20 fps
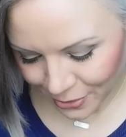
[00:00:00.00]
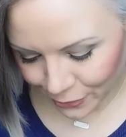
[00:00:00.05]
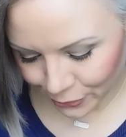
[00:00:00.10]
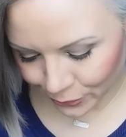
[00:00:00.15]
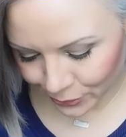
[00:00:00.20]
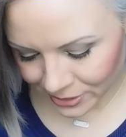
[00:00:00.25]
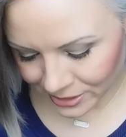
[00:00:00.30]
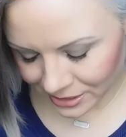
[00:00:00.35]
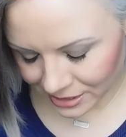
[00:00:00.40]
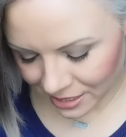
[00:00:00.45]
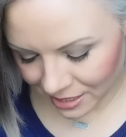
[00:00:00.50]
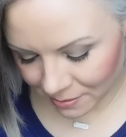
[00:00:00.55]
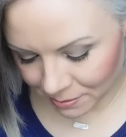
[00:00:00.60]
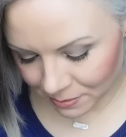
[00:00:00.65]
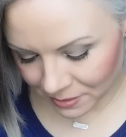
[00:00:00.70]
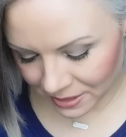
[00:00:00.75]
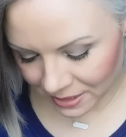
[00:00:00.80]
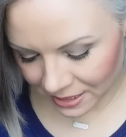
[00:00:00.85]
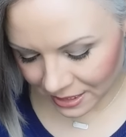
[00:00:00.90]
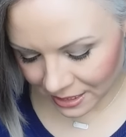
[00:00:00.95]
Three's
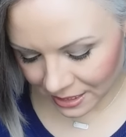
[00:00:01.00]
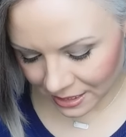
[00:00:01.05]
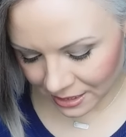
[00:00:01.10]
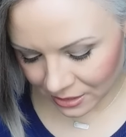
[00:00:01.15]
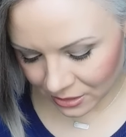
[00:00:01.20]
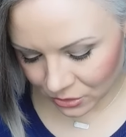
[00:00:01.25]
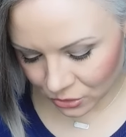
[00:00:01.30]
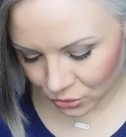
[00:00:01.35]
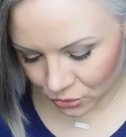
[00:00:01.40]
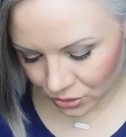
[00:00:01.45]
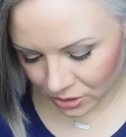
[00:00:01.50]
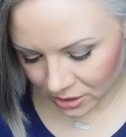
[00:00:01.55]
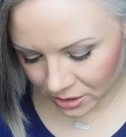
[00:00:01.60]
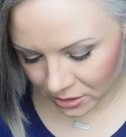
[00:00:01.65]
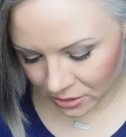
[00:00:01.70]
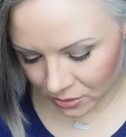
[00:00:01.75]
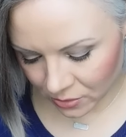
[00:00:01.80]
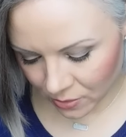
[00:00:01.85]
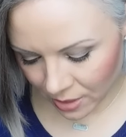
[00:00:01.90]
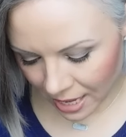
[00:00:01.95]
Company
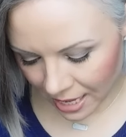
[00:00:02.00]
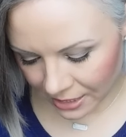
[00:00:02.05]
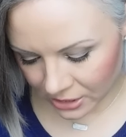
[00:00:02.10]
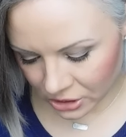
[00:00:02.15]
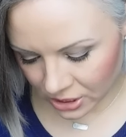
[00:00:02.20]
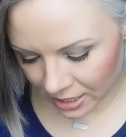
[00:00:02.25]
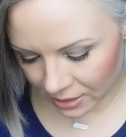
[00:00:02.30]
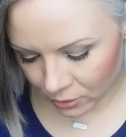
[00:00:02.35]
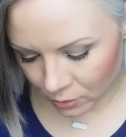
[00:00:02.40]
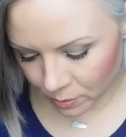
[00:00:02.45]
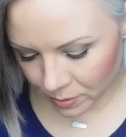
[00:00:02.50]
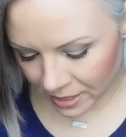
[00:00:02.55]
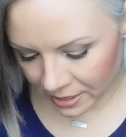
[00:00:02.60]
Trio Eyeshadow.